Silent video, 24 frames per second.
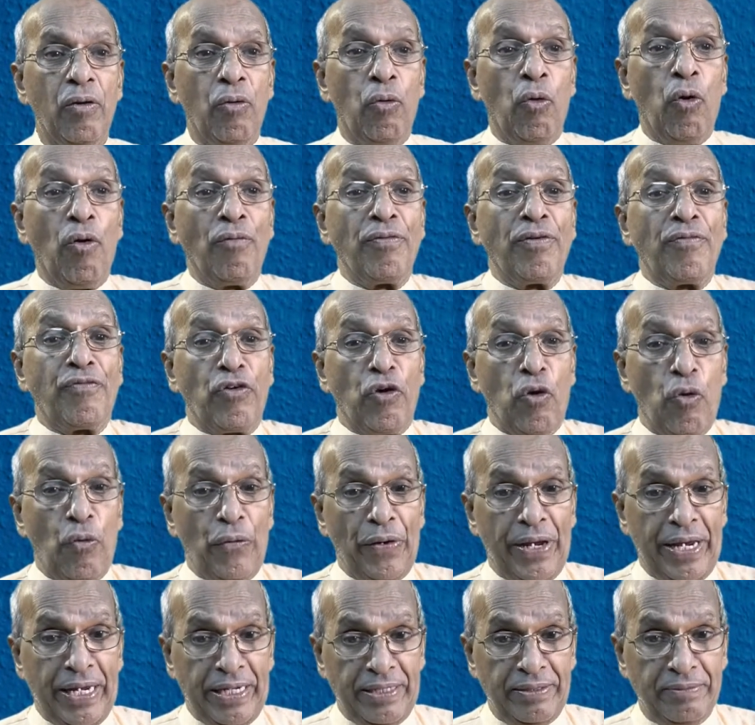
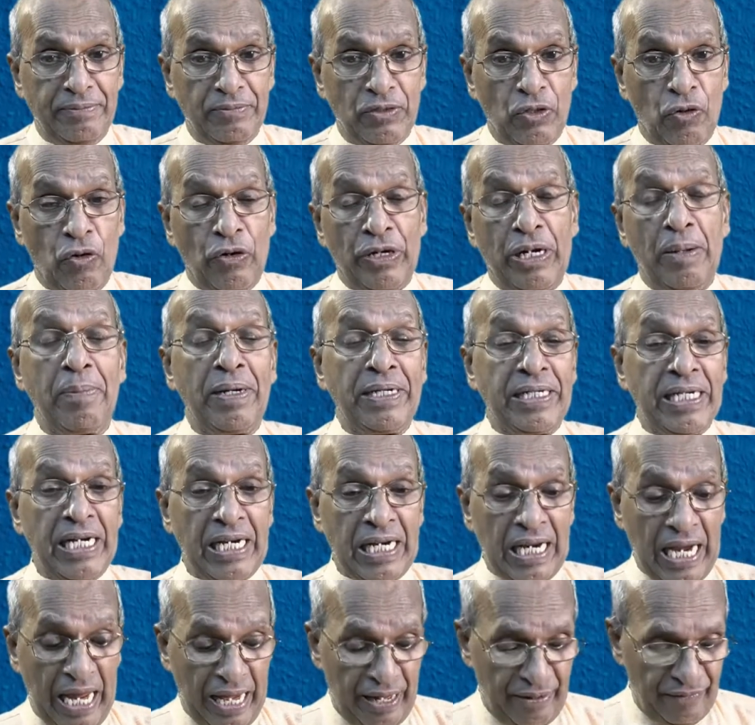overflowing or
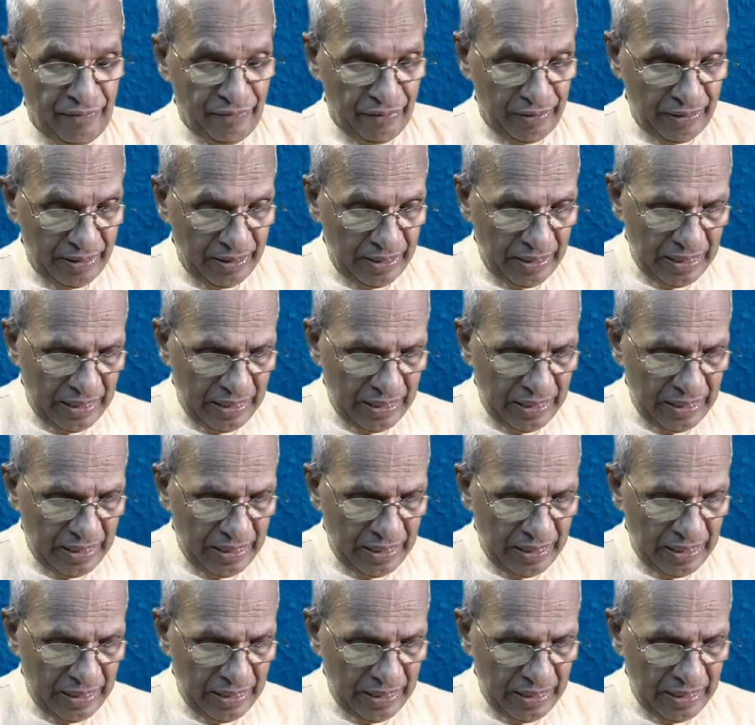abundant life.